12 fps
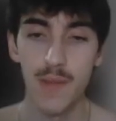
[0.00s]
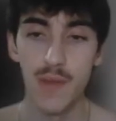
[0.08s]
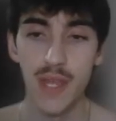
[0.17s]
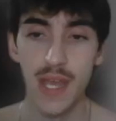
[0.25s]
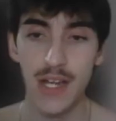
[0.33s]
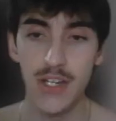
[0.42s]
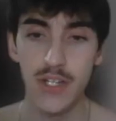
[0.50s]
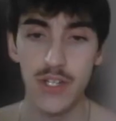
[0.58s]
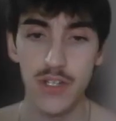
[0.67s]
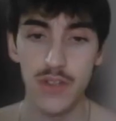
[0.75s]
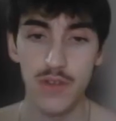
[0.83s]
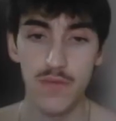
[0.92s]
but they actually
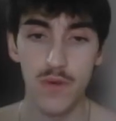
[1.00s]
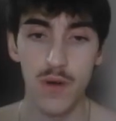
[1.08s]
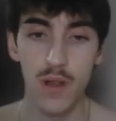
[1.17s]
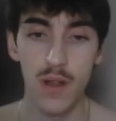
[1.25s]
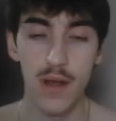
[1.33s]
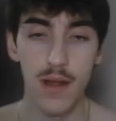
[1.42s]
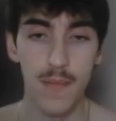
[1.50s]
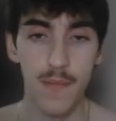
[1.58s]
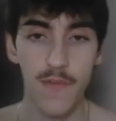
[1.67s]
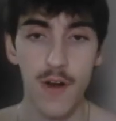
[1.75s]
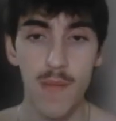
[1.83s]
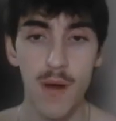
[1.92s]
just
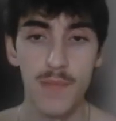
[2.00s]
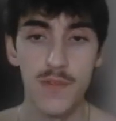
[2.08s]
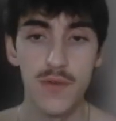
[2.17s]
farm up